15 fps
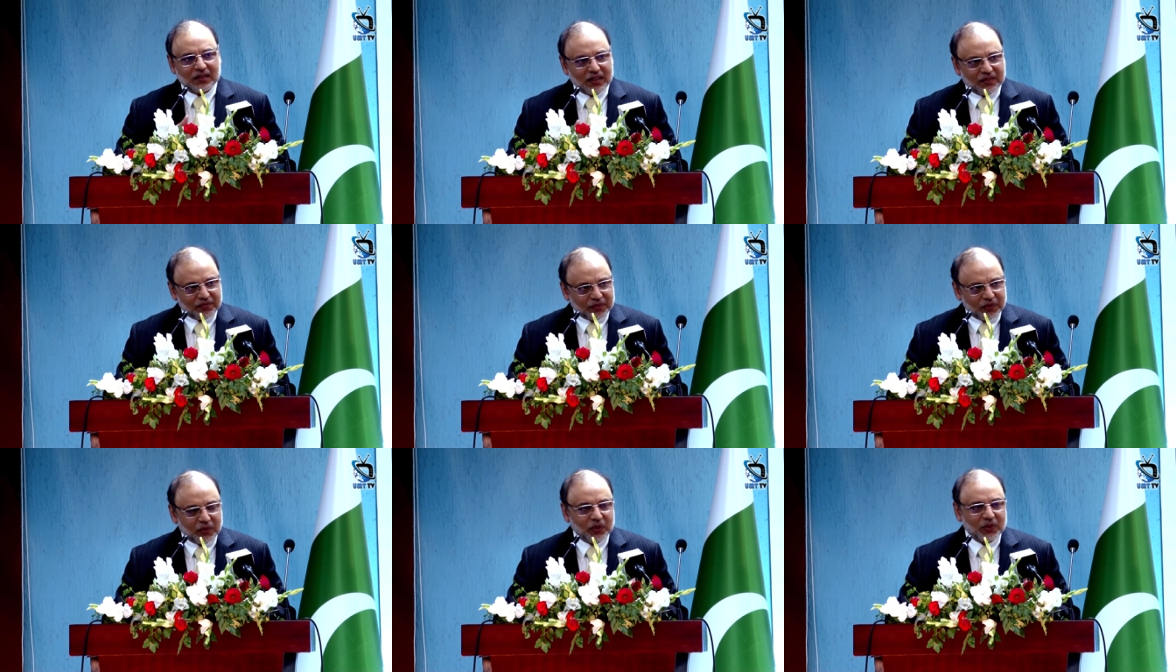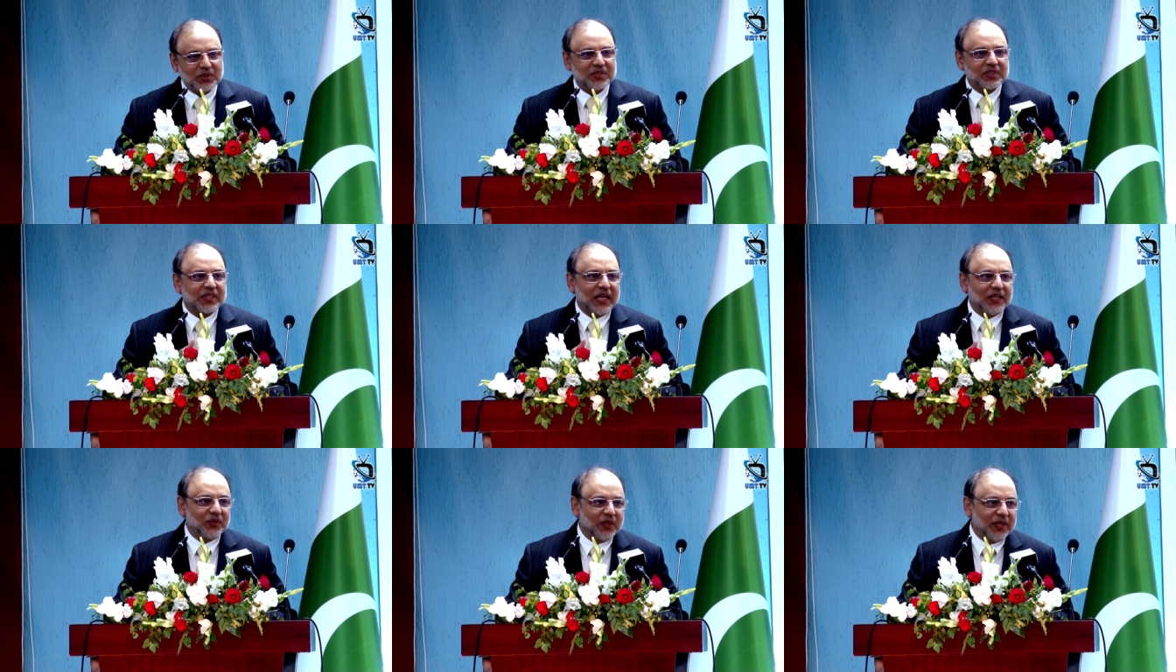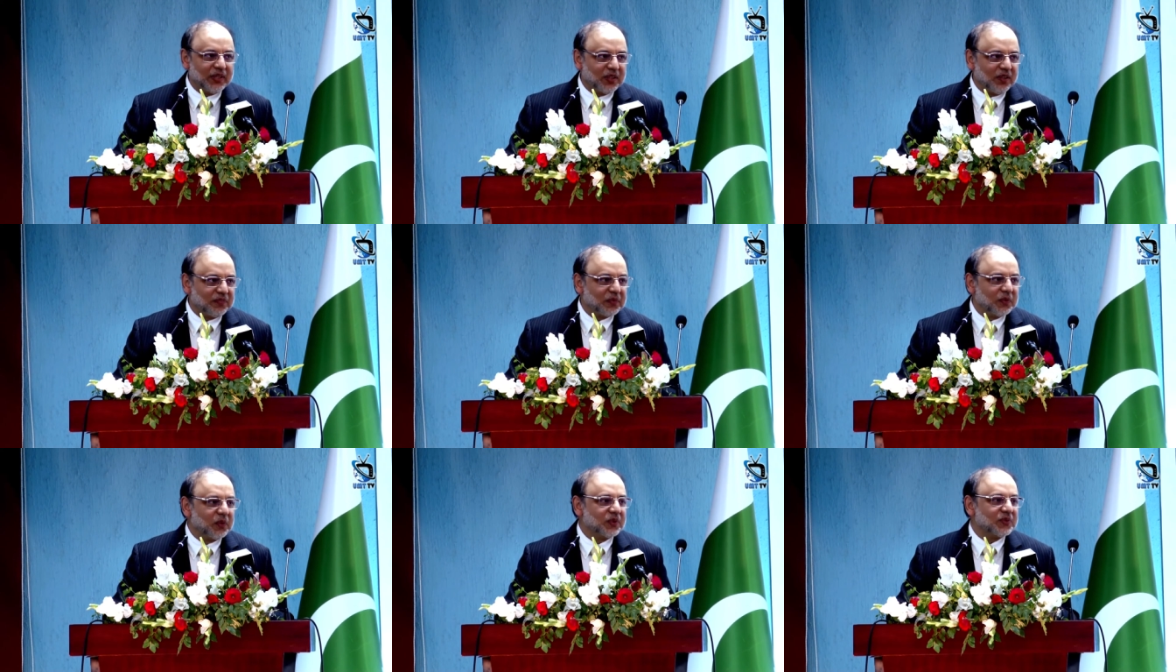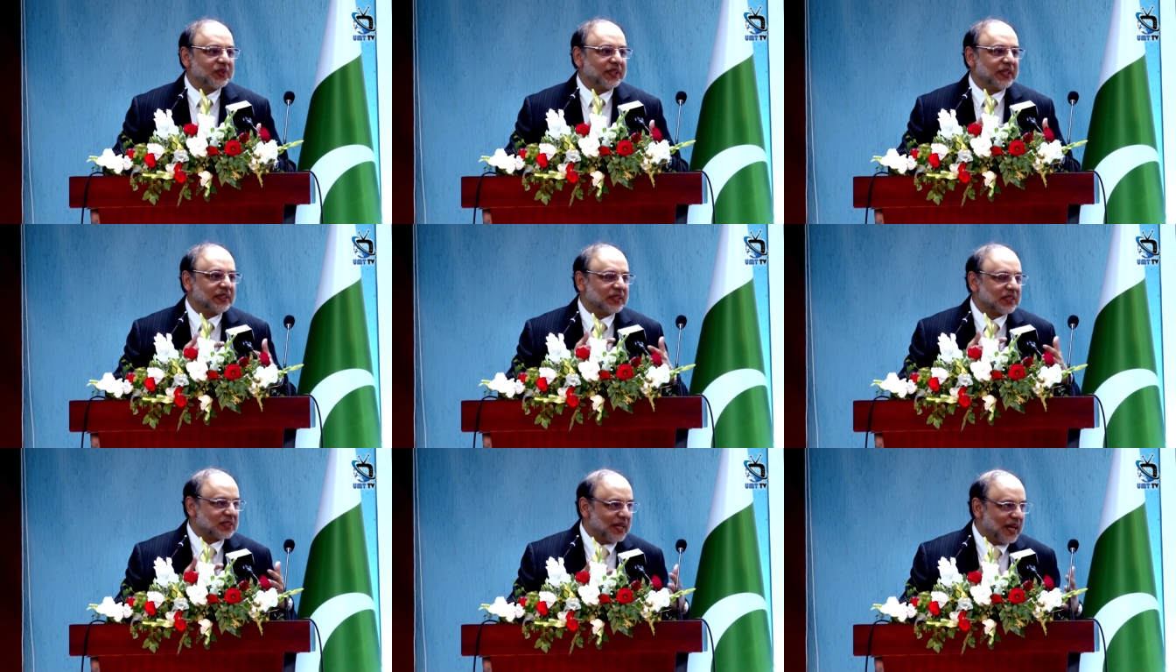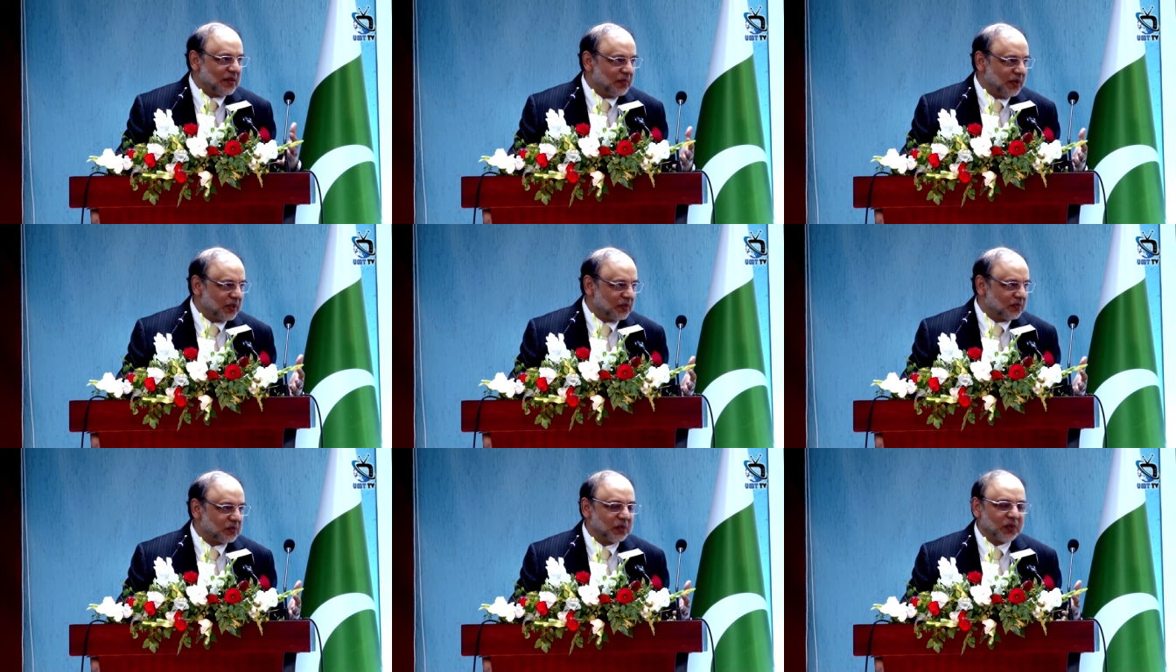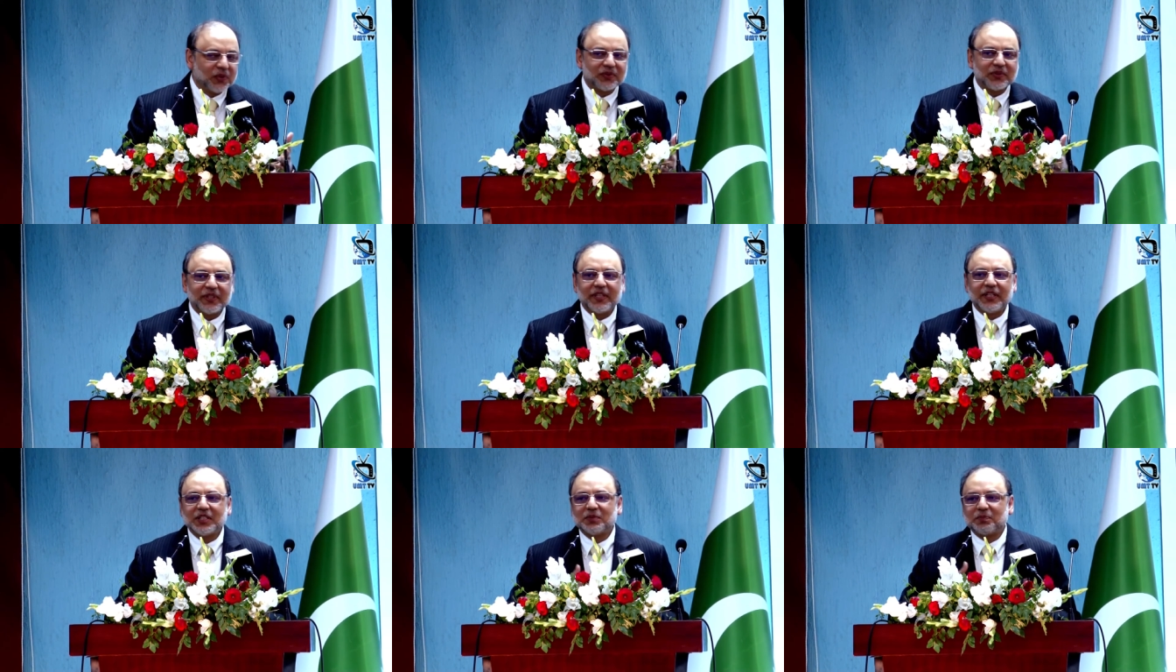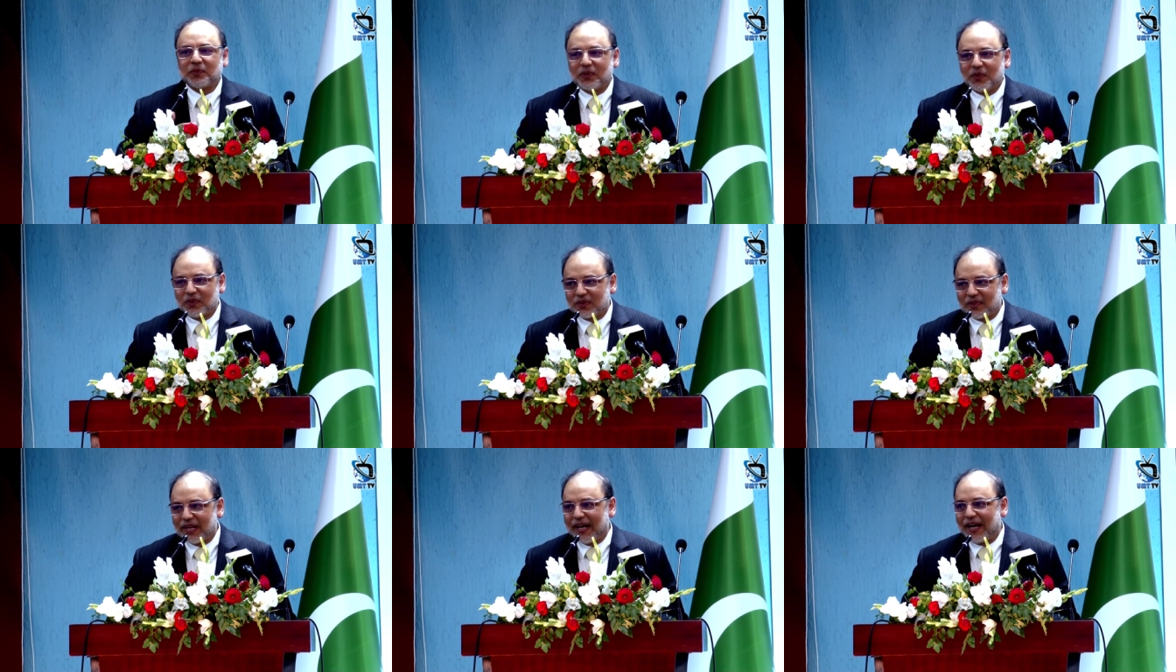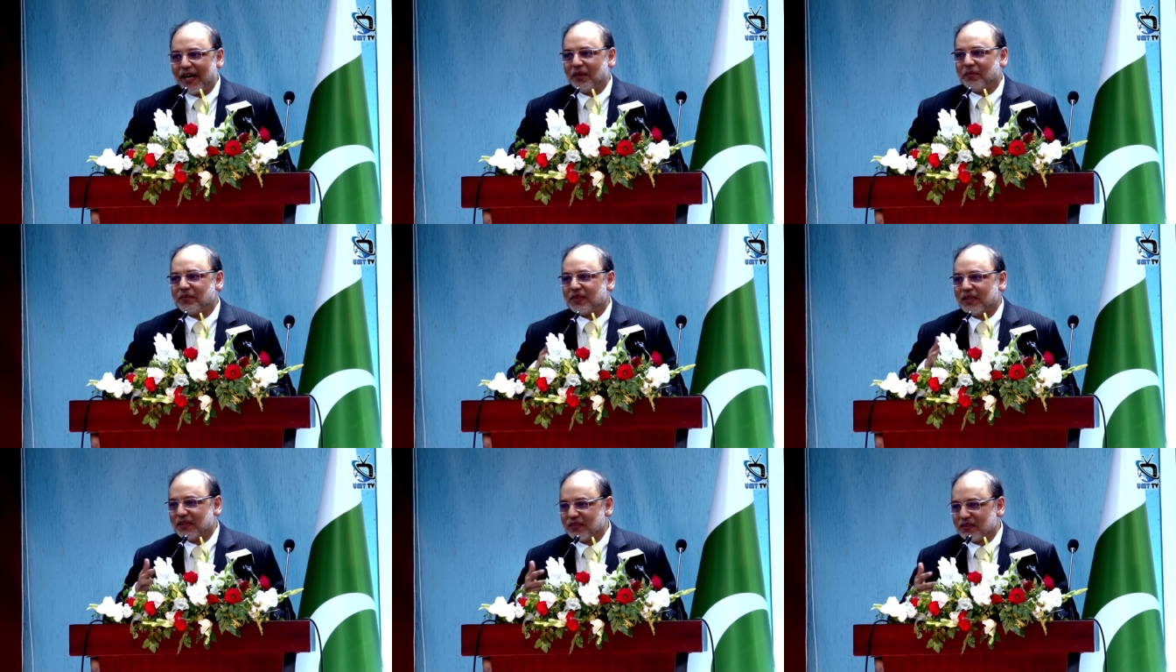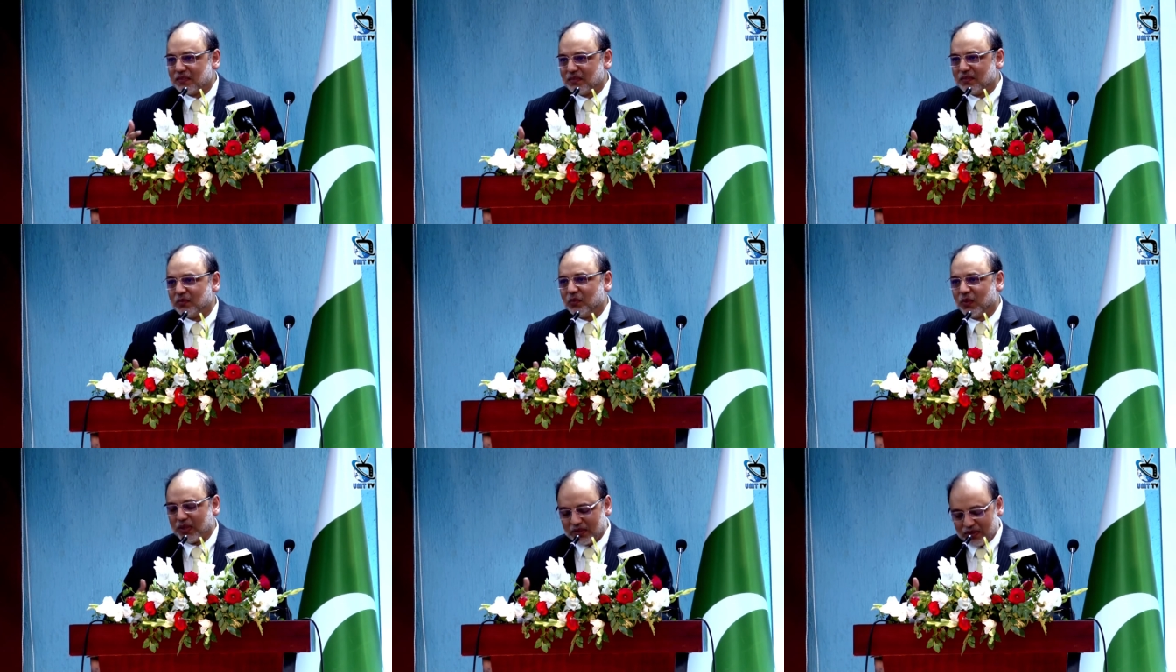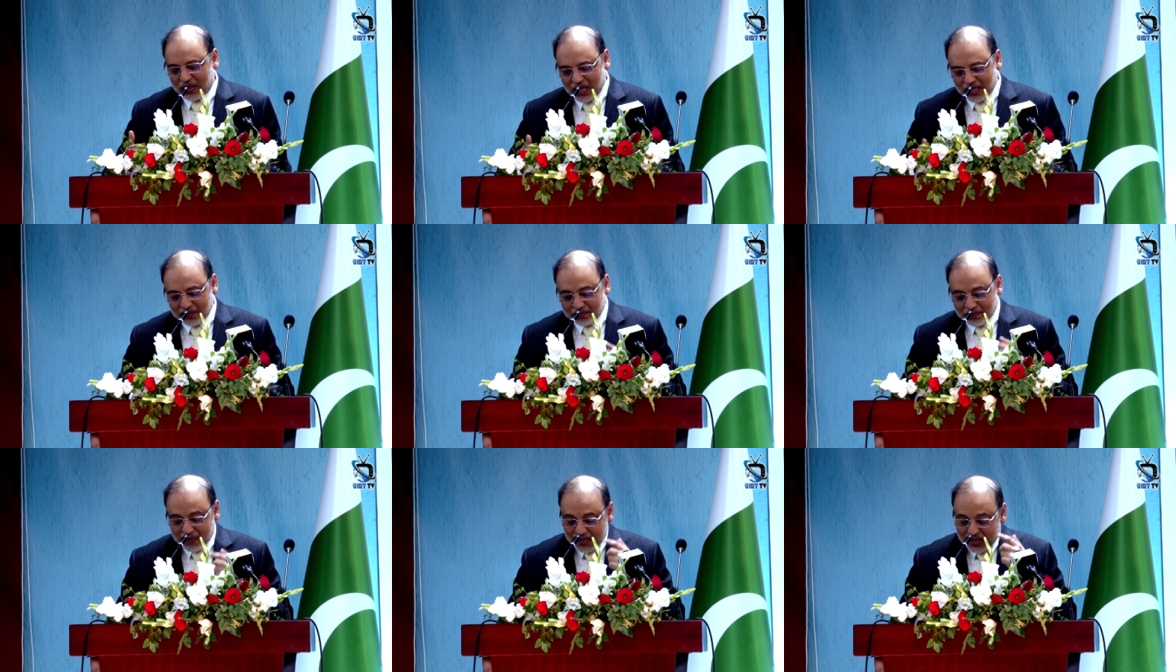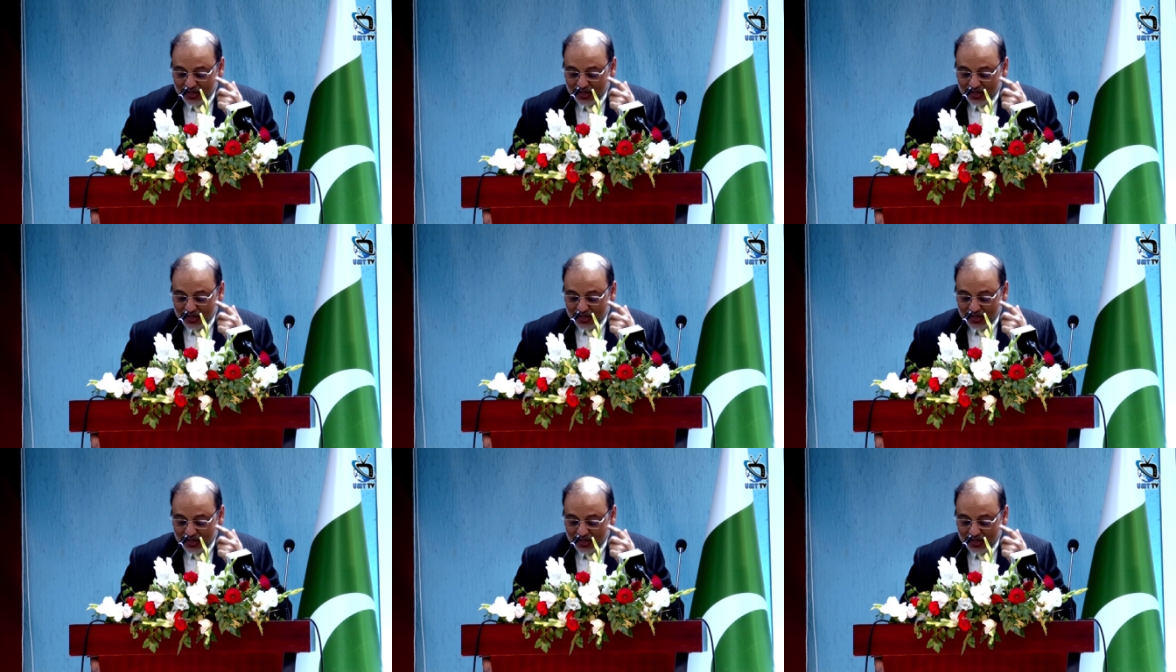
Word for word: of course, scheduling of courses, assignment of courses, programs, and whatnot.